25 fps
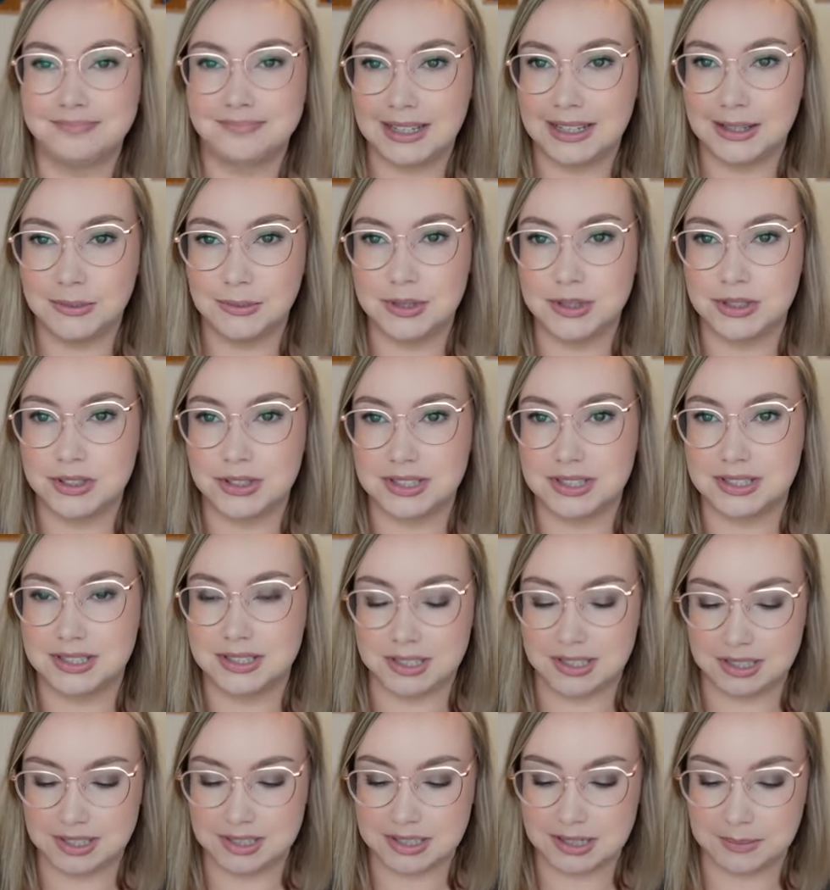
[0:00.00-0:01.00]
It was
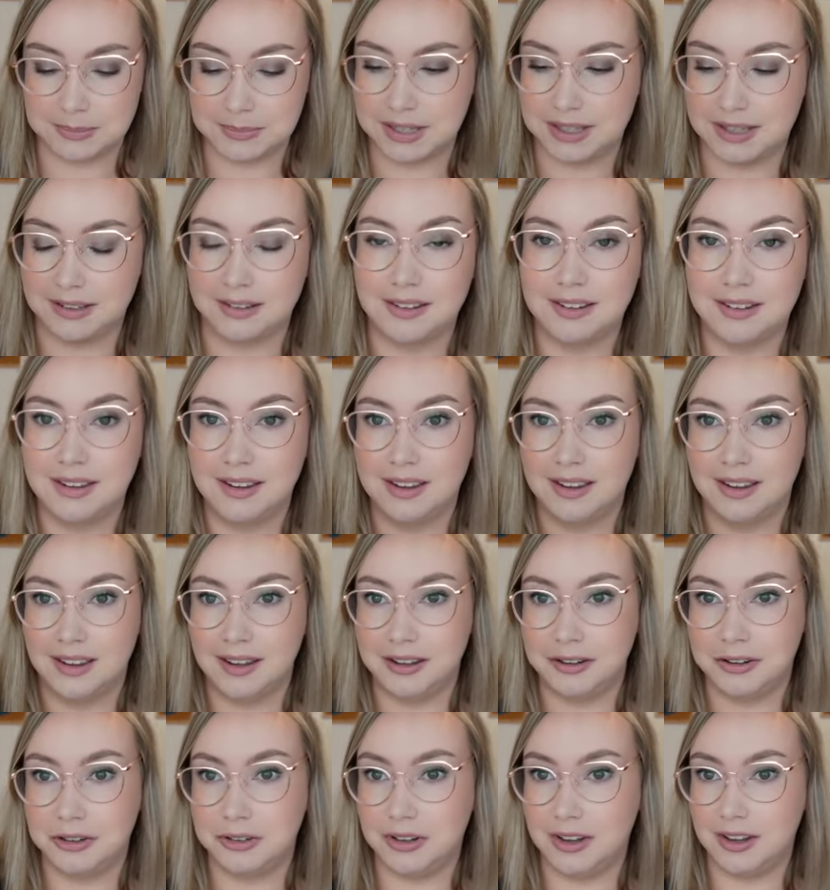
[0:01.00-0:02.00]
just something
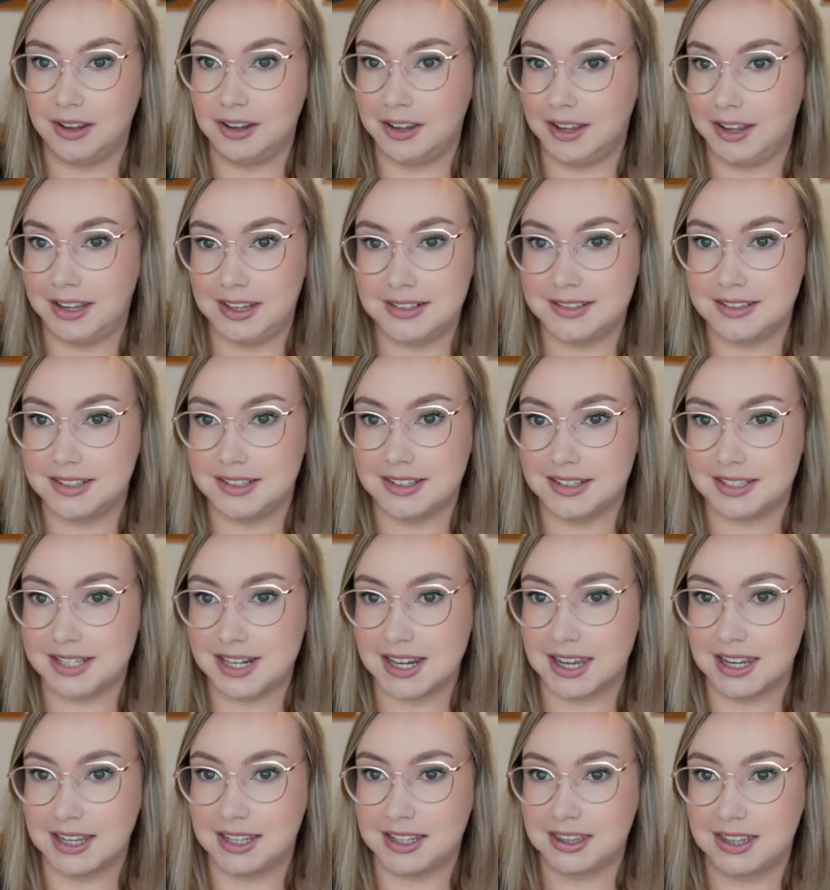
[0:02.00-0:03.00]
easy to
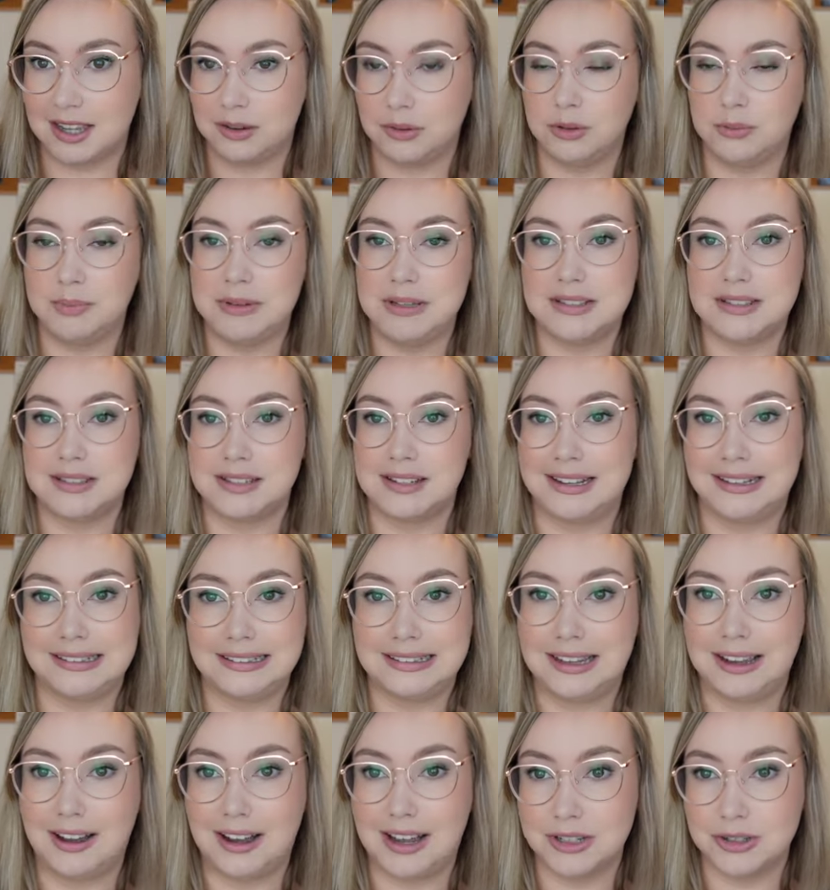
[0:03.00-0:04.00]
take that would be
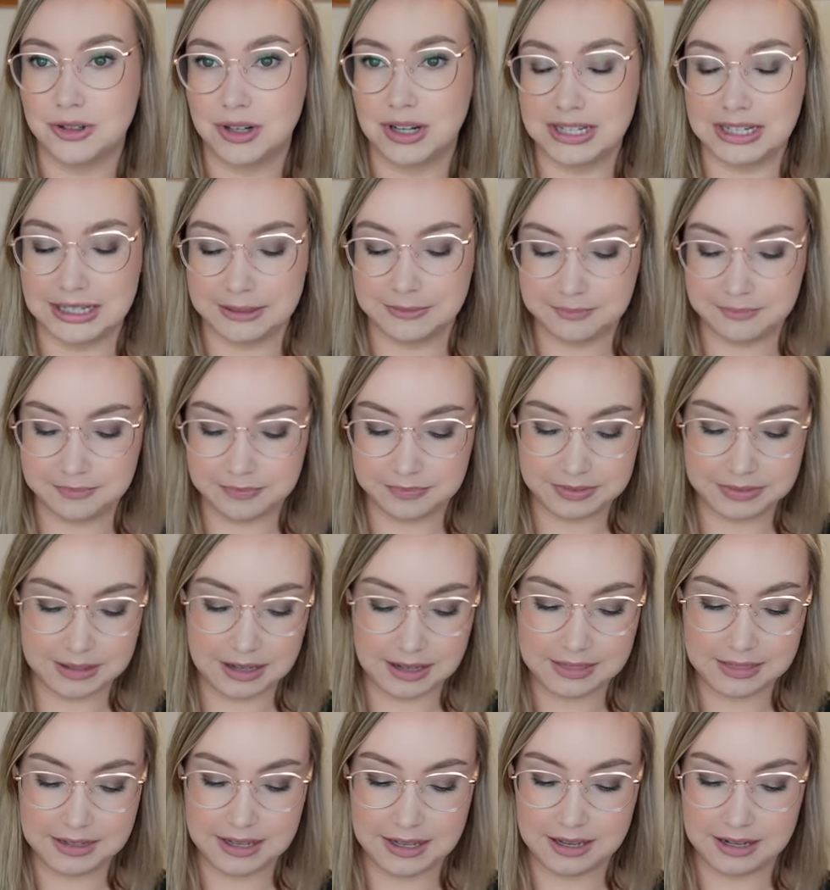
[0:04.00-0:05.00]
slightly hydrating.
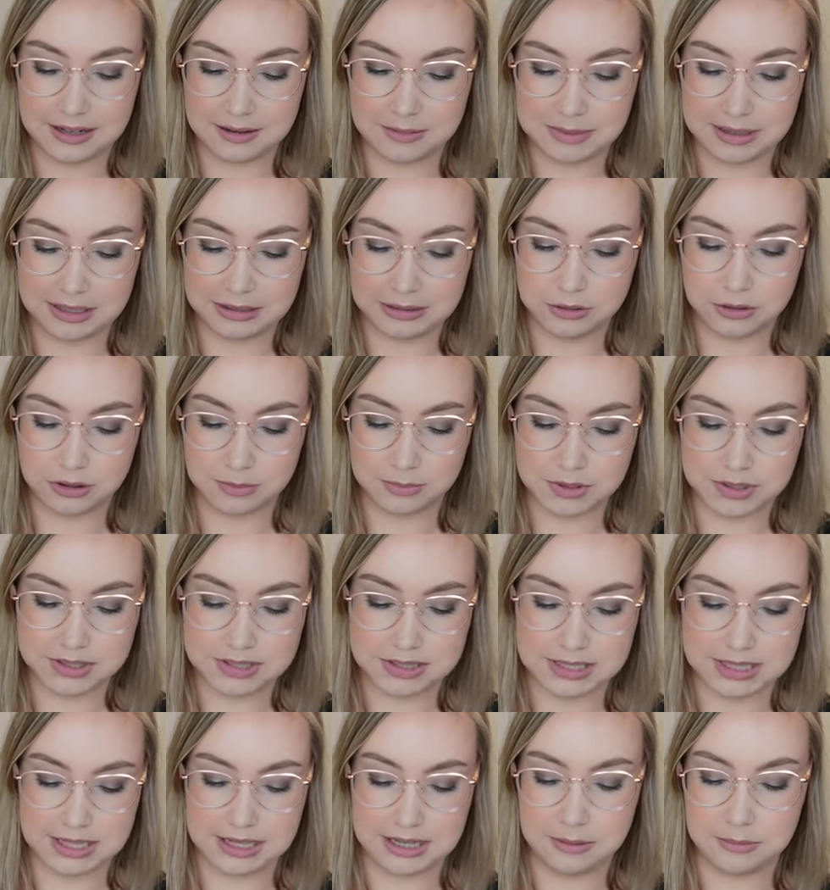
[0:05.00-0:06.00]
And then my Laura
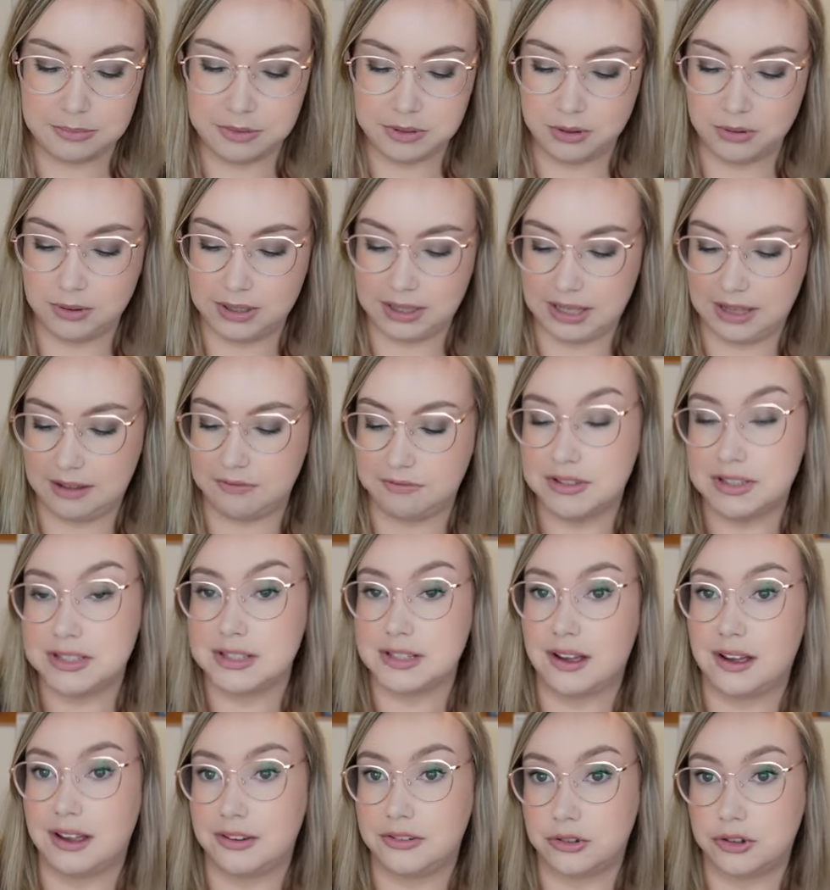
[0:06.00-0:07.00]
Mercier Pure Canvas
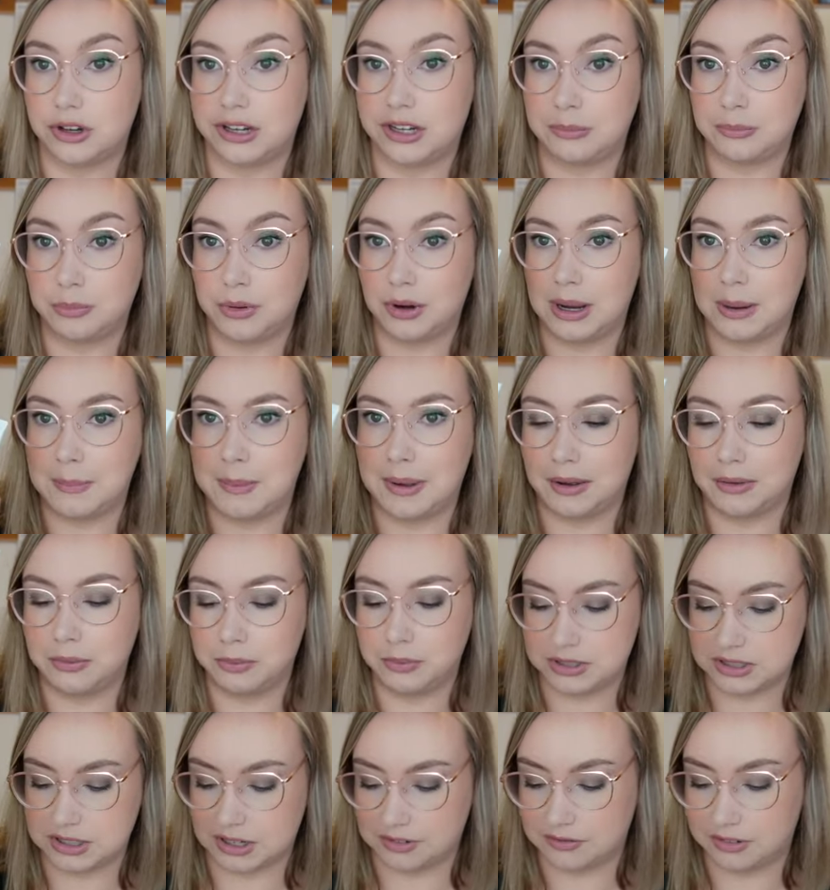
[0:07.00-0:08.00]
Hydrating Primer,
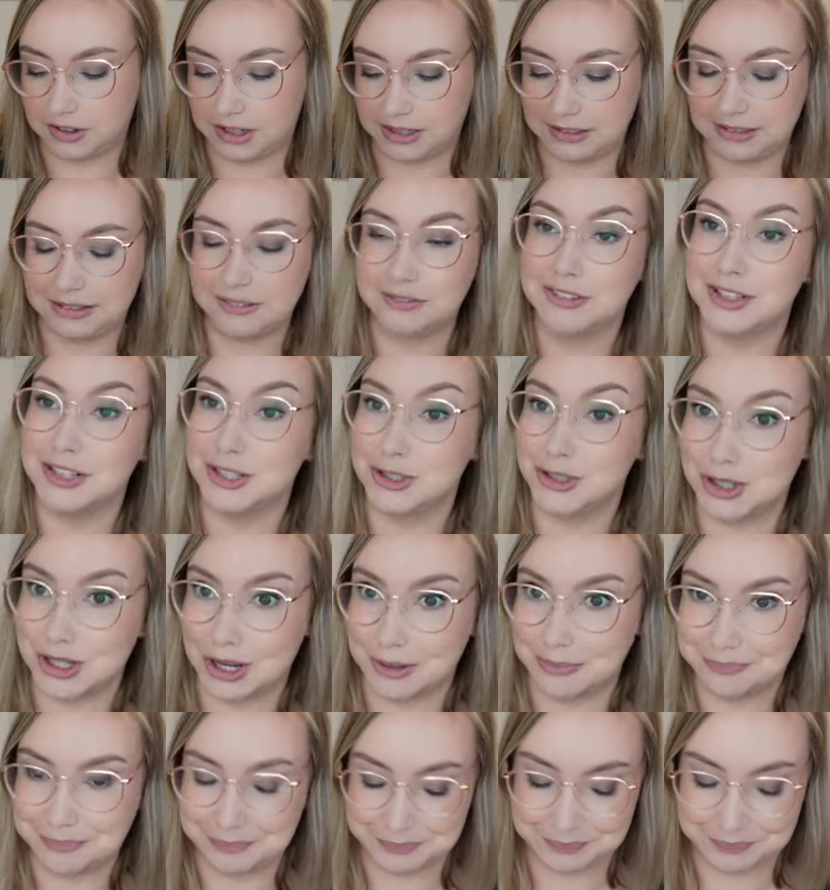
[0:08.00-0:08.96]
which I finally finished up